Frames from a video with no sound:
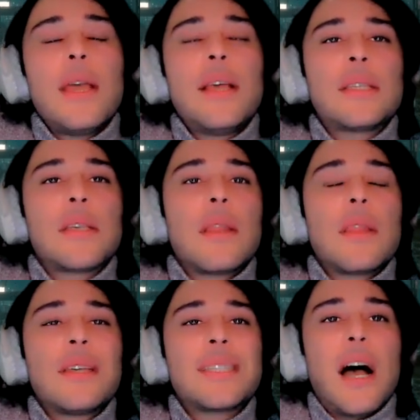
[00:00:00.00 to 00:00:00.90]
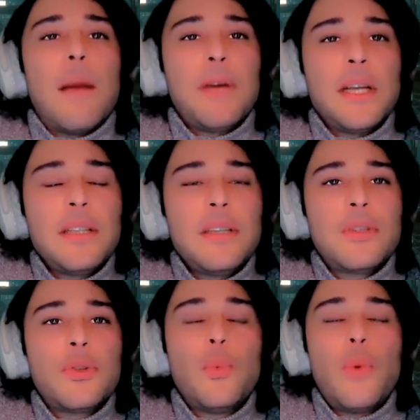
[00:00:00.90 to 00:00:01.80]
is this
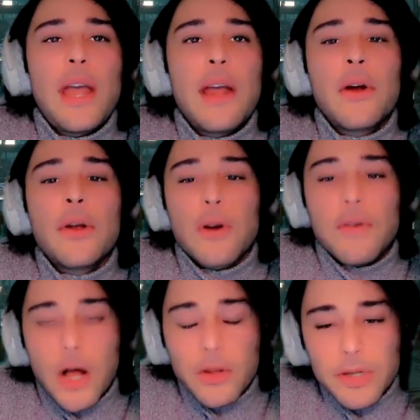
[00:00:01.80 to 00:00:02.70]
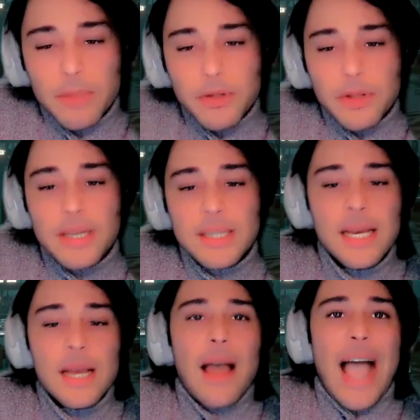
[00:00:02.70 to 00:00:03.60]
ability to wear your vulnerabilities
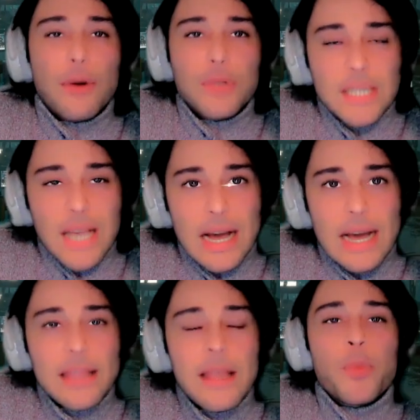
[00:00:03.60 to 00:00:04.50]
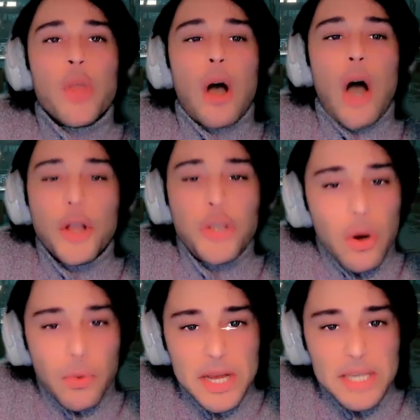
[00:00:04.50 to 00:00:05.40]
outside on
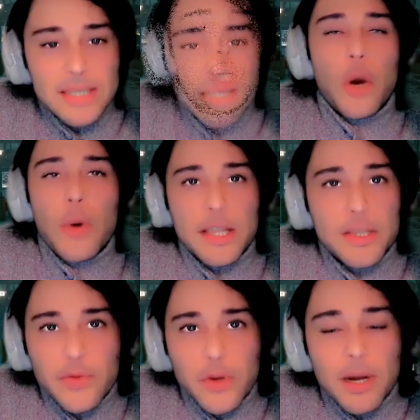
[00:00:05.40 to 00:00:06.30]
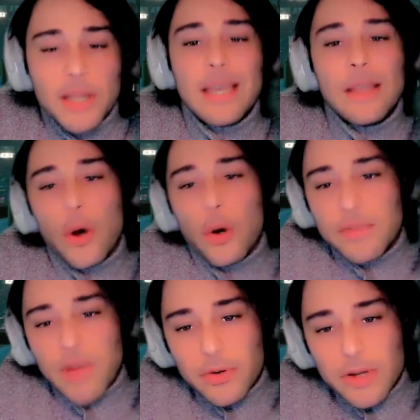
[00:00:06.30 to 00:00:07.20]
your wrist, showing it to everybody, those
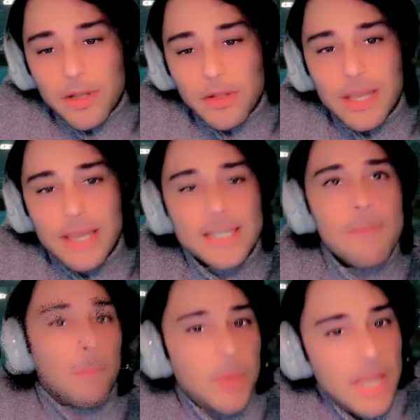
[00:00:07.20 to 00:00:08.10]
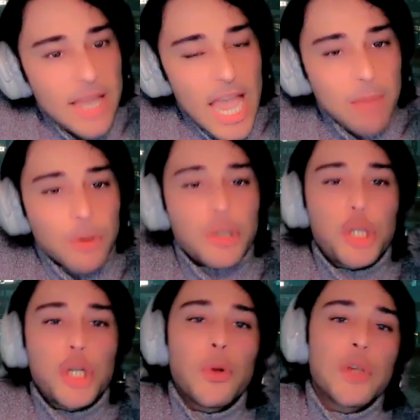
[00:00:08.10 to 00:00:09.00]
vulnerabilities, being able to
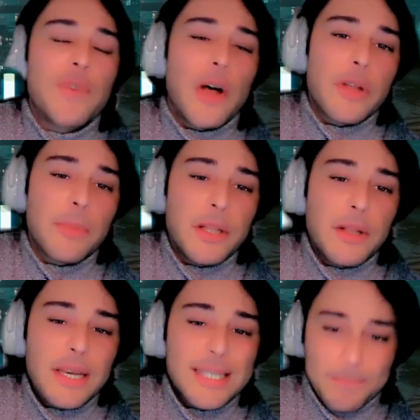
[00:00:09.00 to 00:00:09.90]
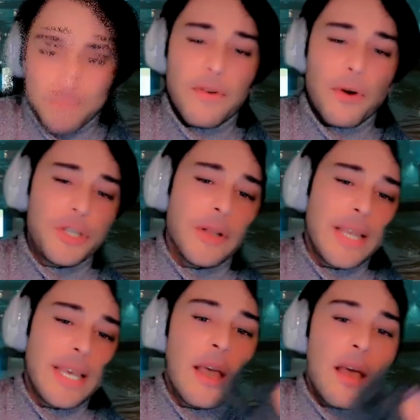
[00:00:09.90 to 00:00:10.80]
show those vulnerabilities.
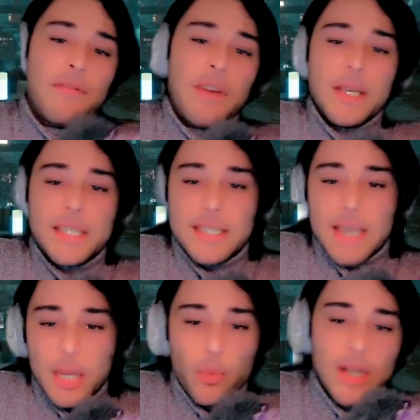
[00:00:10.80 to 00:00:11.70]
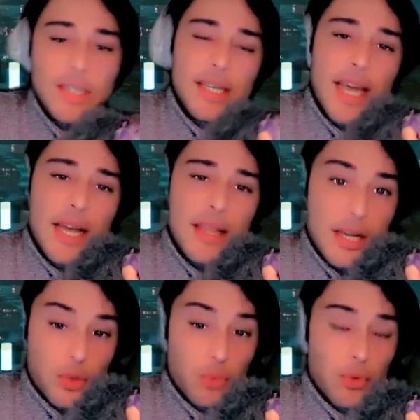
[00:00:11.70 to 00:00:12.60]
Unfortunately, feminist society once again
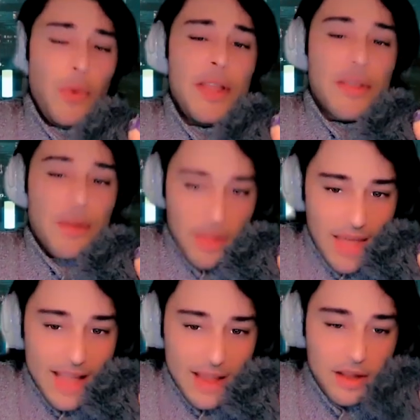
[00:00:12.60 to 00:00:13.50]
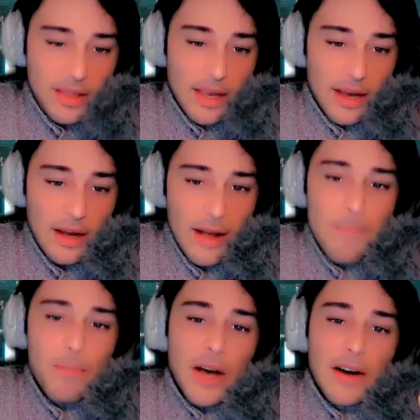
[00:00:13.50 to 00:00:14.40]
has ruined that idea
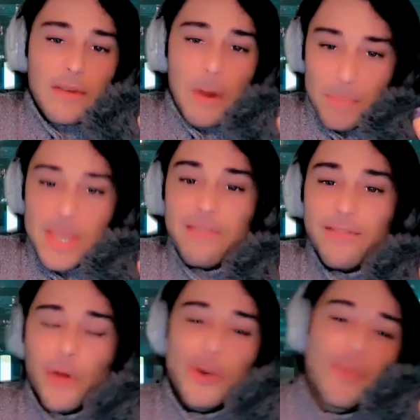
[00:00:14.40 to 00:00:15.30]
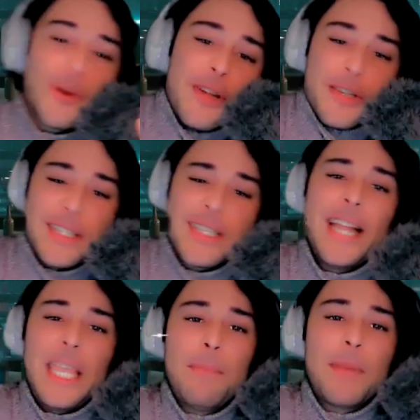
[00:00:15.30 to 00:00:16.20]
of being vulnerable in our
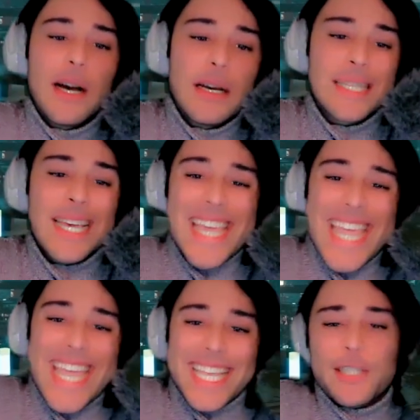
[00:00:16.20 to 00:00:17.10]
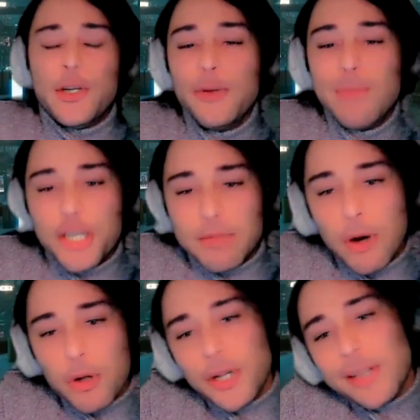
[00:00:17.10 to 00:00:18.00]
society, because it is too much
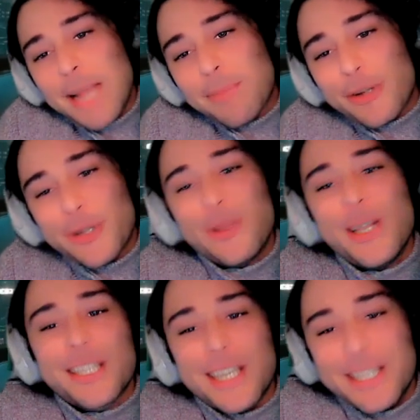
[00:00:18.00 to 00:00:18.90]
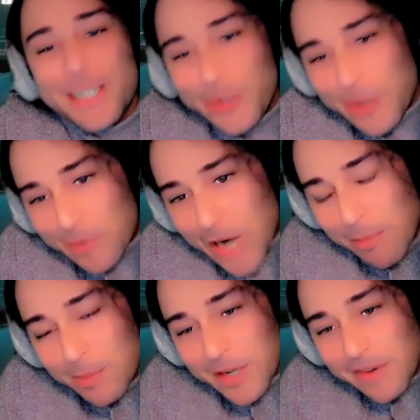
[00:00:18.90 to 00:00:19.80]
emotional labor to listen to the
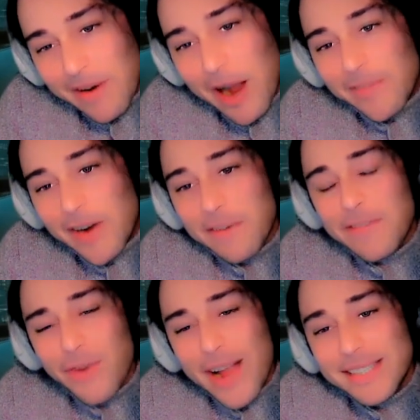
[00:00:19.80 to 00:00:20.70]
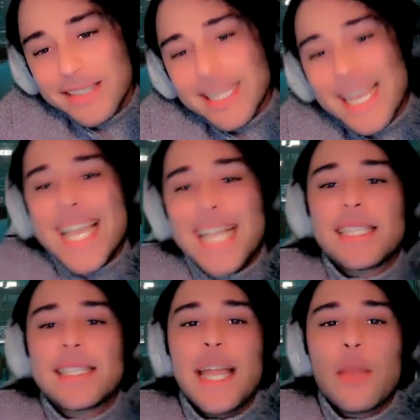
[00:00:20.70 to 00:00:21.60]
problems of our friends.
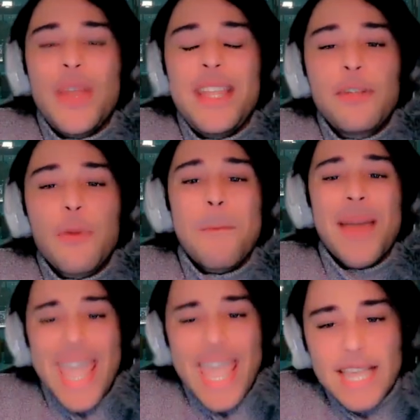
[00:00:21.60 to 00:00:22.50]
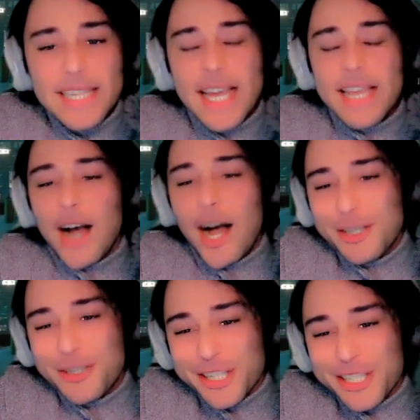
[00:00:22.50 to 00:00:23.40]
Instead, we need to pay
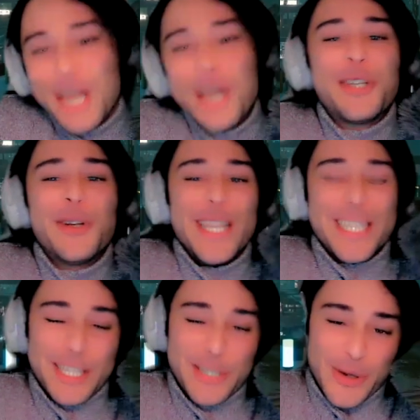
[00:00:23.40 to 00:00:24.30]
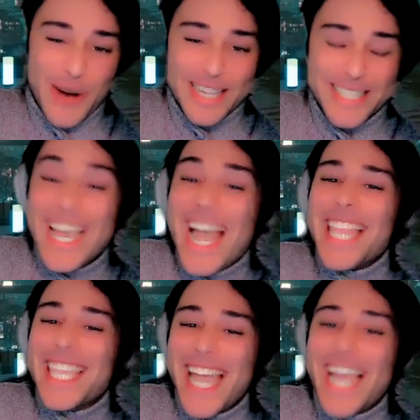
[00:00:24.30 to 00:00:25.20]
psychologists to listen to us.
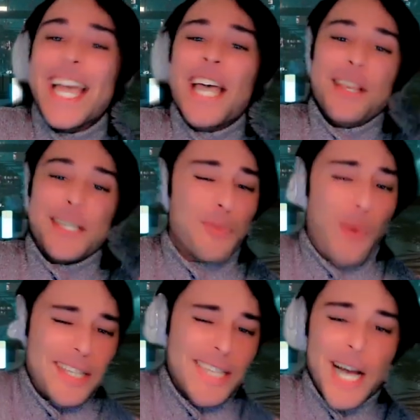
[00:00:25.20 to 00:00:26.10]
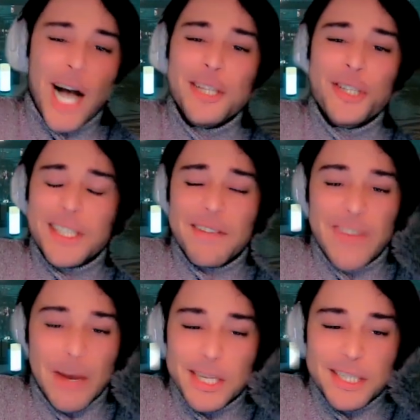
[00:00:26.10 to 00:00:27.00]
And again, this is why psychologists and
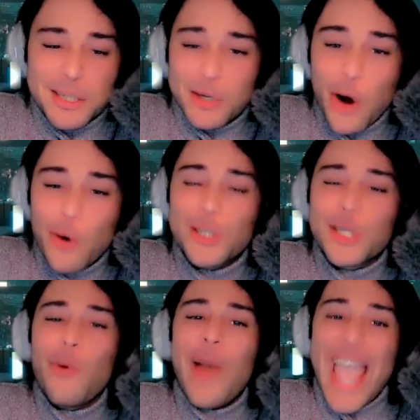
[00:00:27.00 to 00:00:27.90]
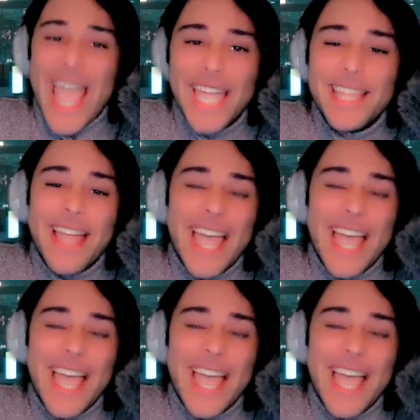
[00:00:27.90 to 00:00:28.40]
feminists go so hand in